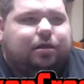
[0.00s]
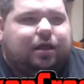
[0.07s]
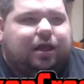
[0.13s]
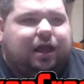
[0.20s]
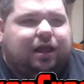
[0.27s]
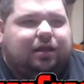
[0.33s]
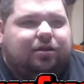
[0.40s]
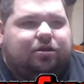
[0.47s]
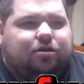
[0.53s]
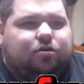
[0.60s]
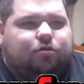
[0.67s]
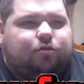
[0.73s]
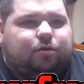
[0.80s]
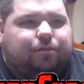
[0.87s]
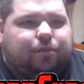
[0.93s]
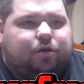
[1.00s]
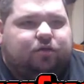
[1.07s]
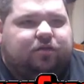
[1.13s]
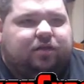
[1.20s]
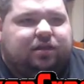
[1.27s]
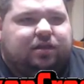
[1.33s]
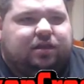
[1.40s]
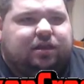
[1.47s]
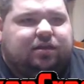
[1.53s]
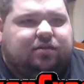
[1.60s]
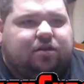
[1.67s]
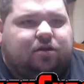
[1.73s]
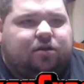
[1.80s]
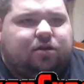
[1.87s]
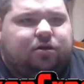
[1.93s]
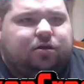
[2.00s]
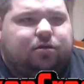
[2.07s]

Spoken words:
I know where most of the keys are.